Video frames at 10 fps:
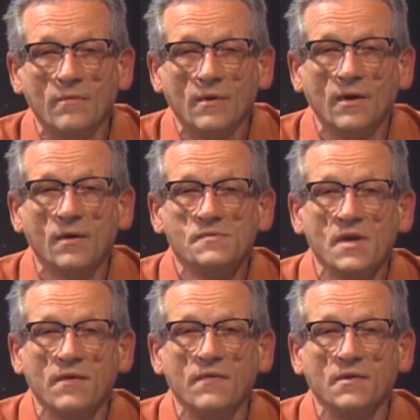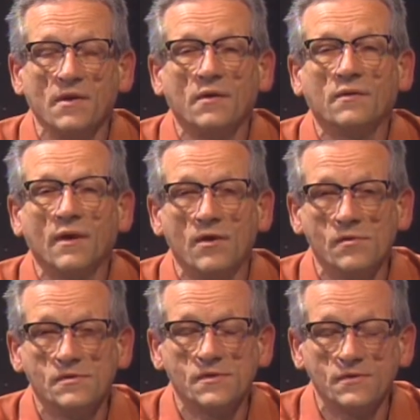My name is David Delk and I
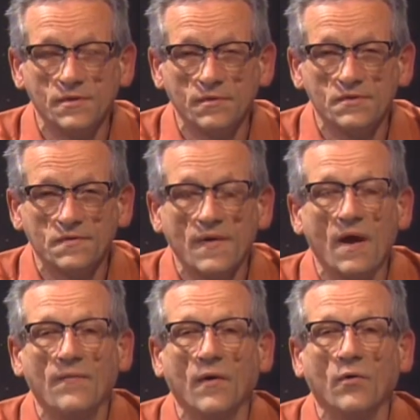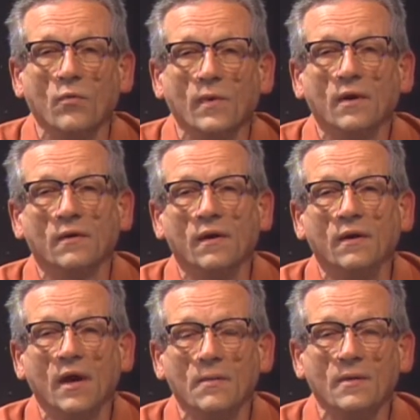host this series of half-hour weekly
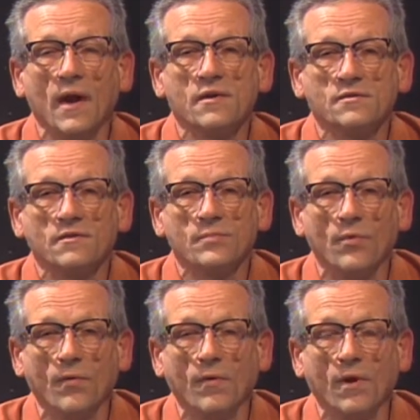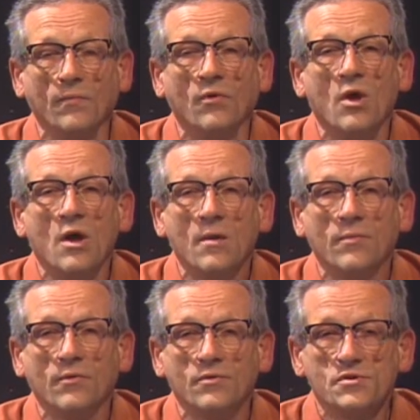cable access programs
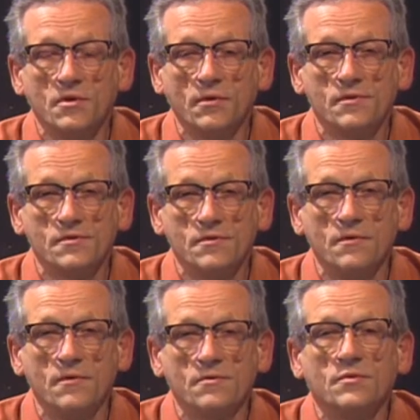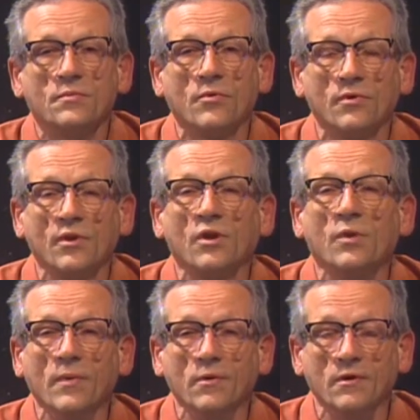produced here at the studios of Portland
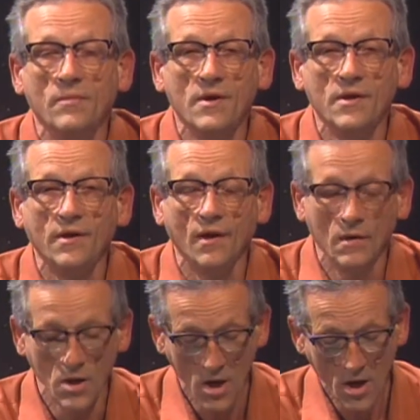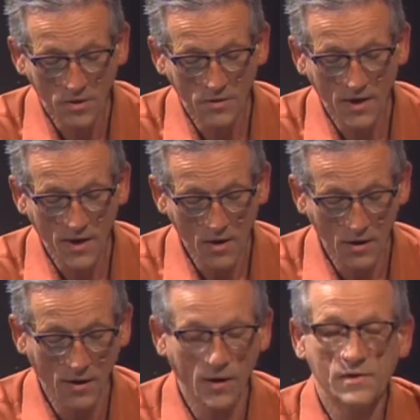Community Media. Today our
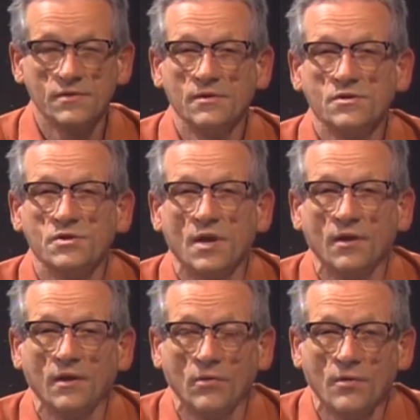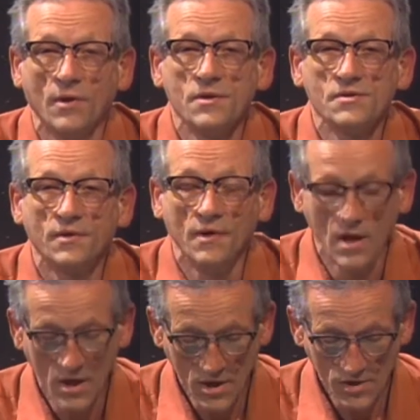guest is Shelley Lorenzen.
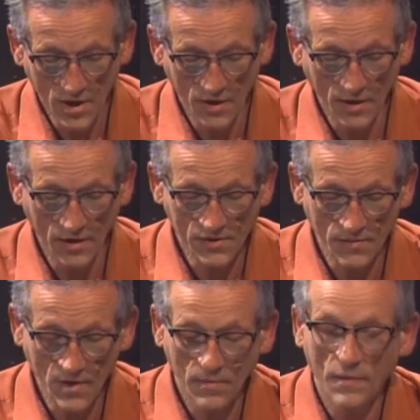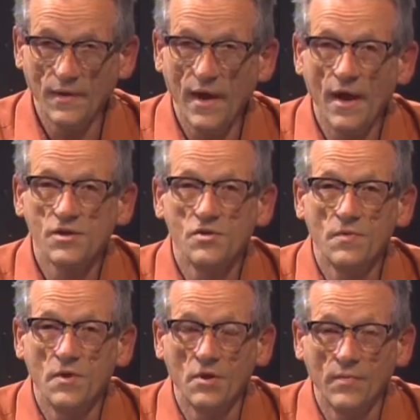Shelley is a member of the Action
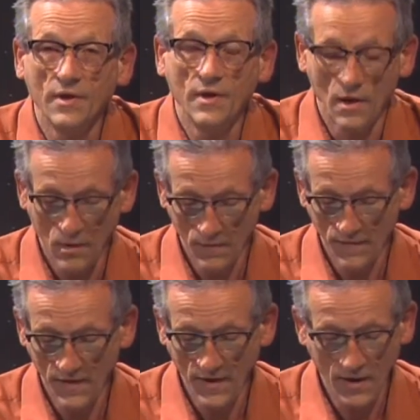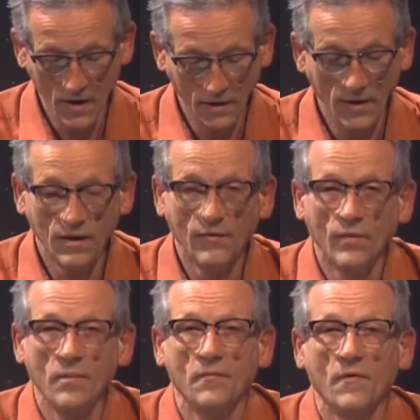Committee of the League of
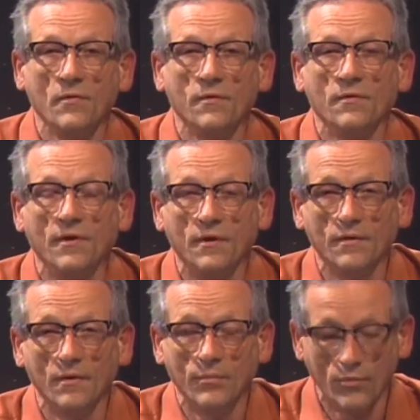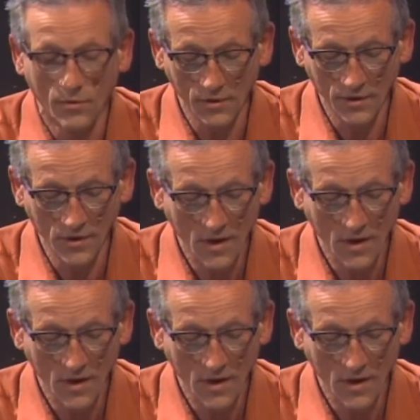Women Voters here in Portland.